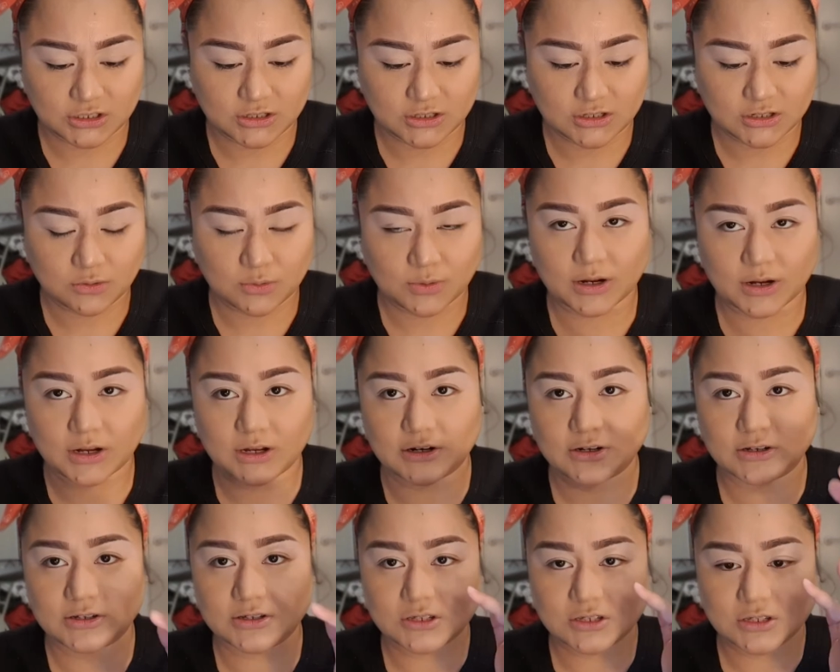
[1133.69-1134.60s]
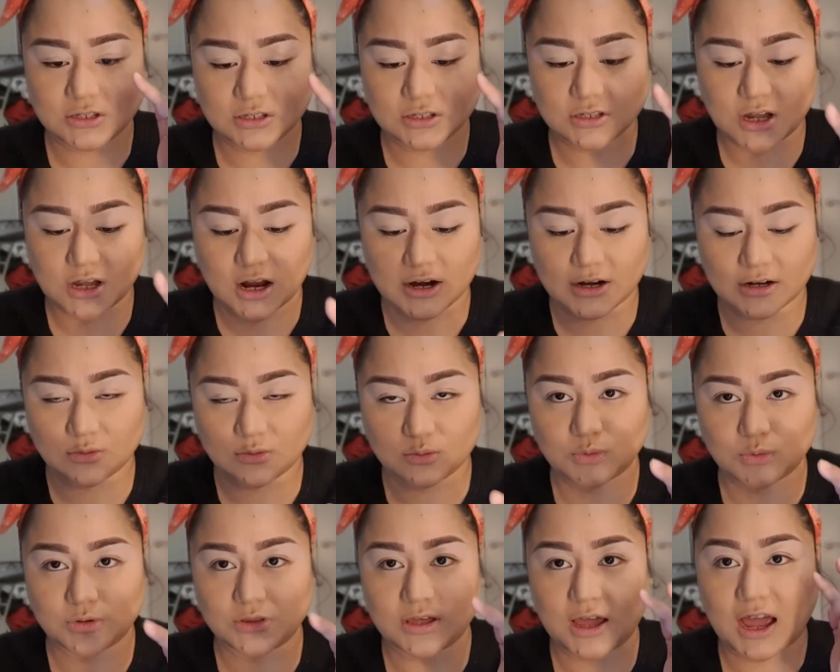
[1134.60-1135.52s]
So we're gonna start
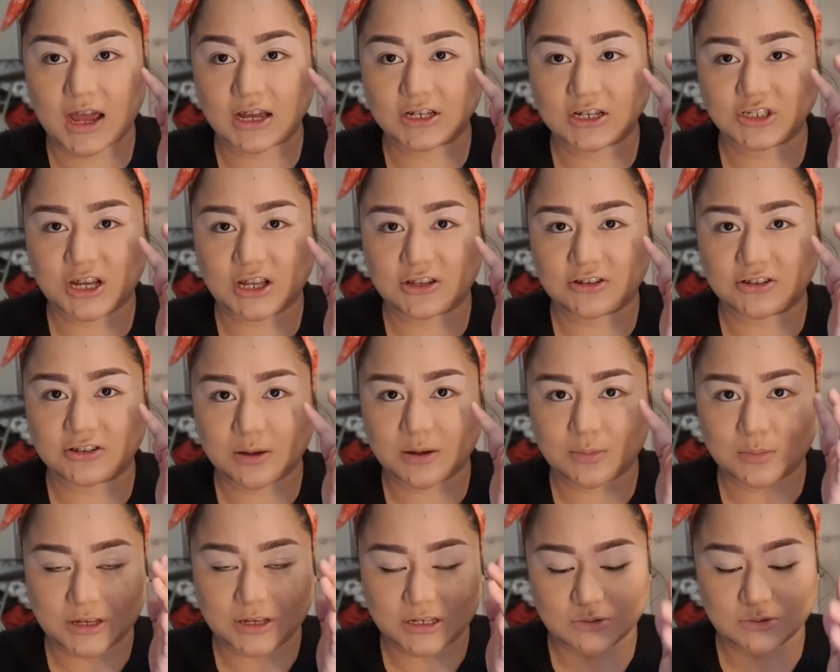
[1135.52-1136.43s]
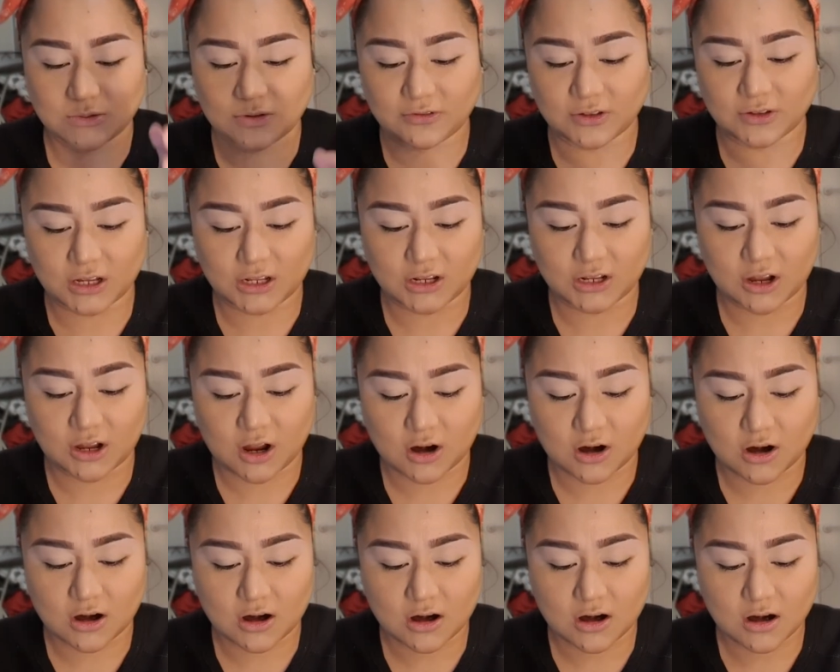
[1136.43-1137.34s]
with the eyeshadow now because we've done
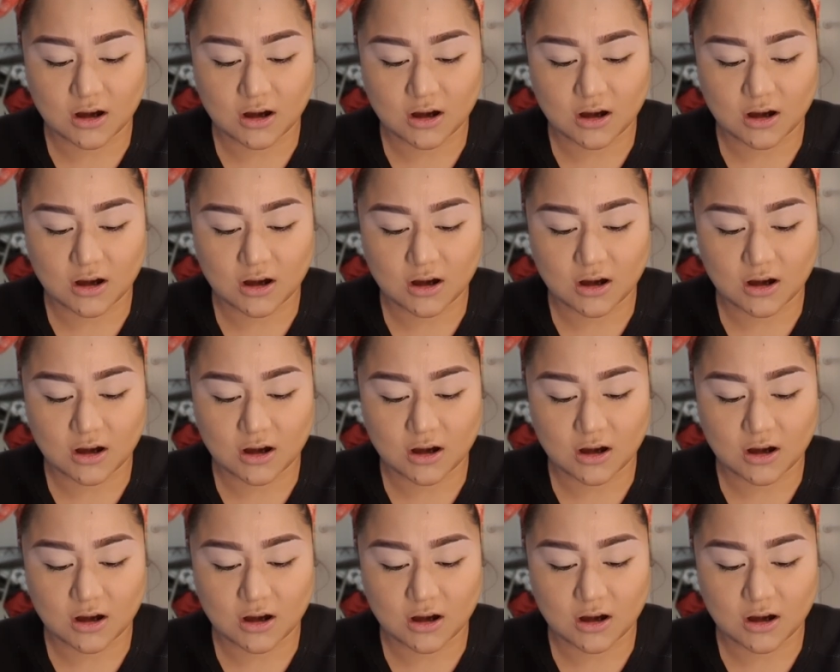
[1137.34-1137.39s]
our